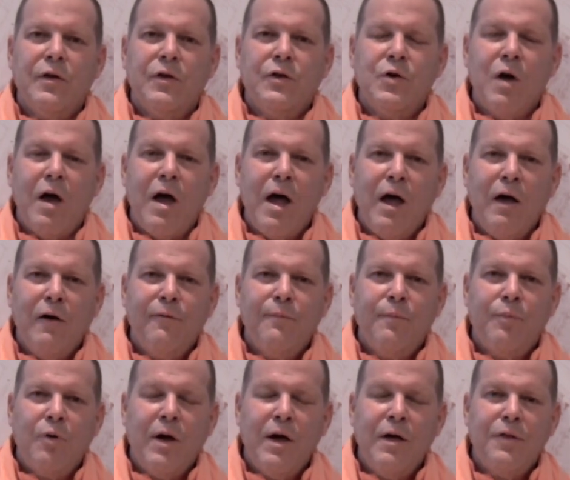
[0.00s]
to have
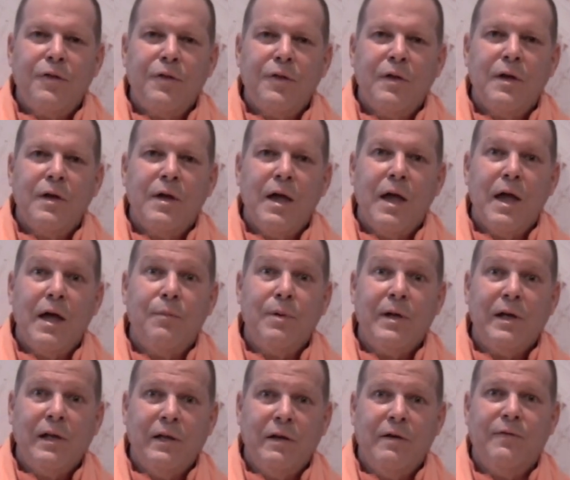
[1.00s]
breath and
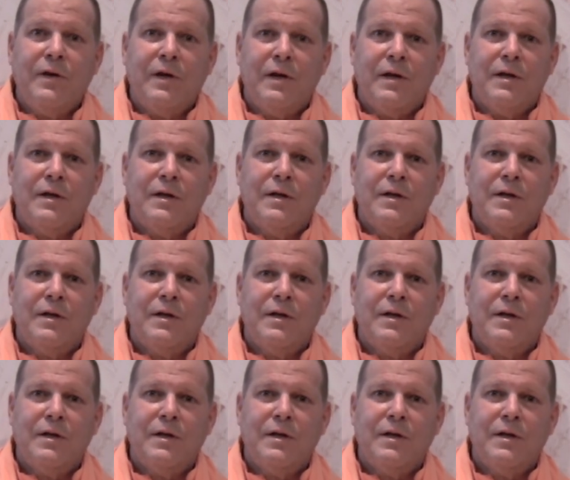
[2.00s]
be living,